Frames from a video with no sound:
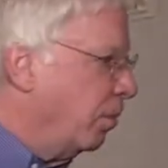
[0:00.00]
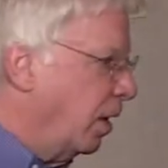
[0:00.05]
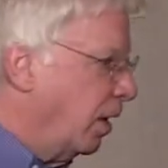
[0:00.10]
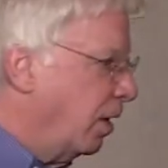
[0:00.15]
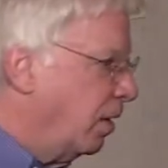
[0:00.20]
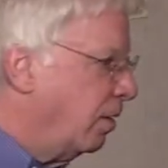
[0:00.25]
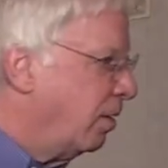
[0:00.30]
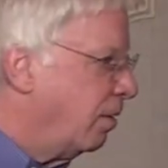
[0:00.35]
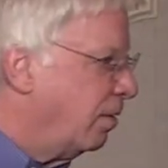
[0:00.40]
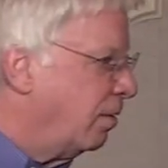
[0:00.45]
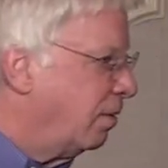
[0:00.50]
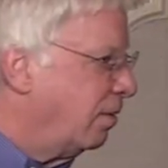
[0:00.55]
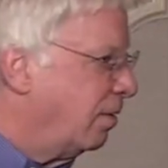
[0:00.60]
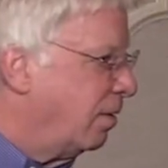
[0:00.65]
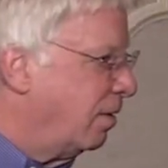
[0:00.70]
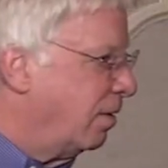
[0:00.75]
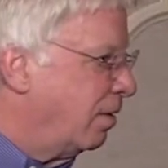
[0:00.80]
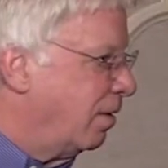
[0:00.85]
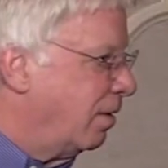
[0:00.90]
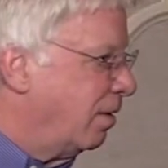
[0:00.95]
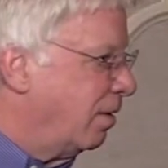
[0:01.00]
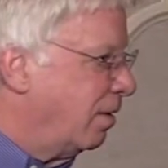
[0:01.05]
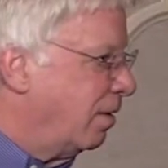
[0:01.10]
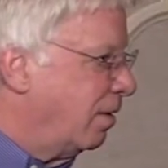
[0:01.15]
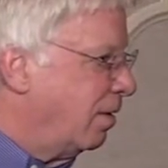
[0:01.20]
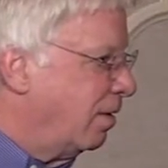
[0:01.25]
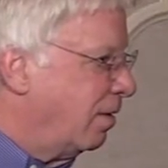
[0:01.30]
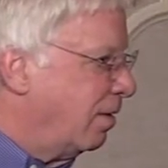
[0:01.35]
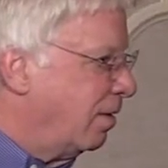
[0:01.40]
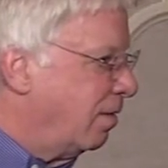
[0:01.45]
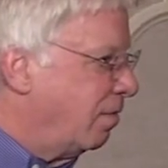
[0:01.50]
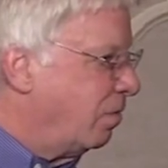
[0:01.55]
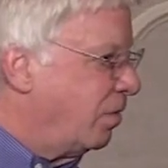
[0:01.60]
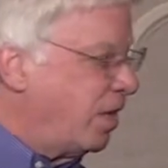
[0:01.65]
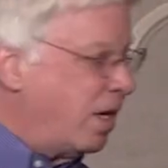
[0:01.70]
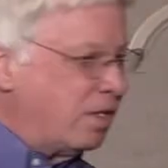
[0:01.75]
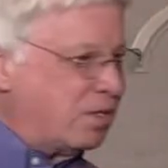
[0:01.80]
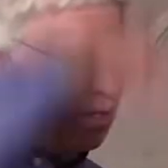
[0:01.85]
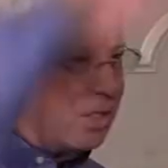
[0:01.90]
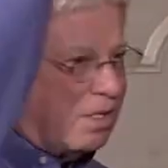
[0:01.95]
me.
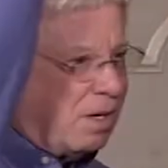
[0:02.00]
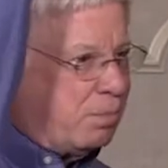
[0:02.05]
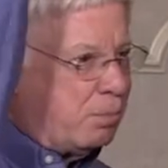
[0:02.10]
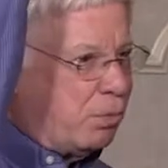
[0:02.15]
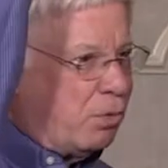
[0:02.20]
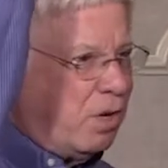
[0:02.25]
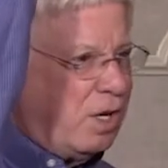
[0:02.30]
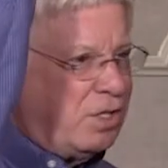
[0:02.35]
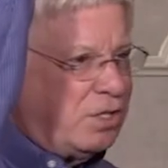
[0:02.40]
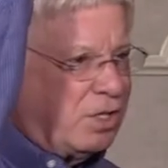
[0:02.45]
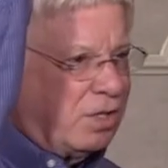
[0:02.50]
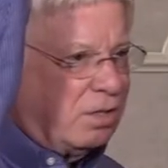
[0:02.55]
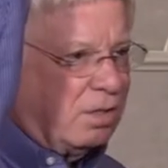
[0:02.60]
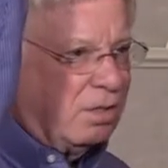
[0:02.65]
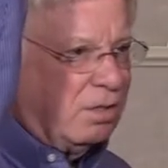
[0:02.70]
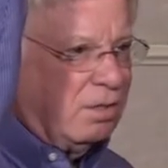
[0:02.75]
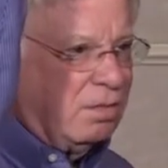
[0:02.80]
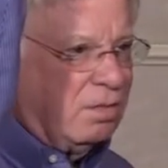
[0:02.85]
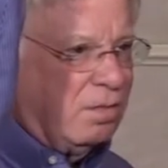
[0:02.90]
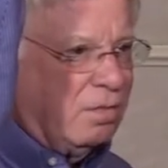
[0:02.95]
That's separation.